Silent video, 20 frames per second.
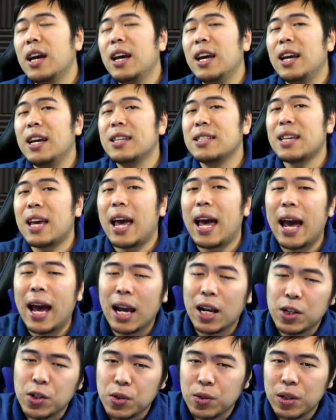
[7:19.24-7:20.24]
is
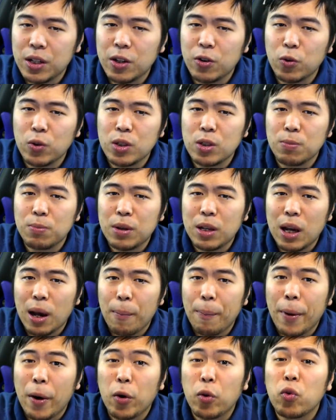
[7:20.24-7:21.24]
actually going to be
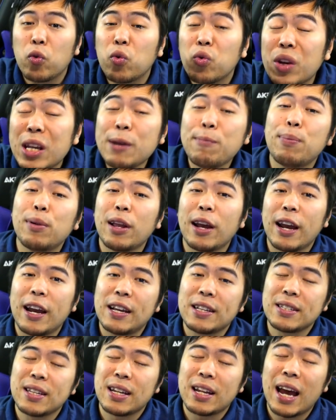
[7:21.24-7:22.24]
about
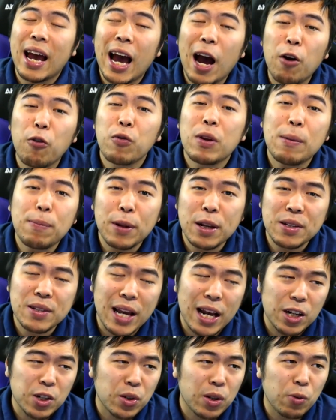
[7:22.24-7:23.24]
replays and how replays
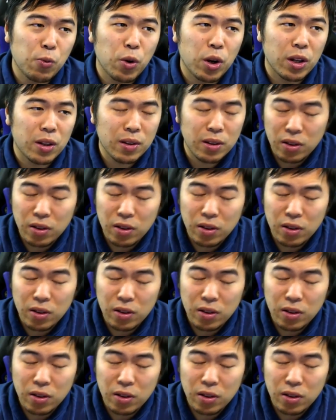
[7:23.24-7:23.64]
actually work.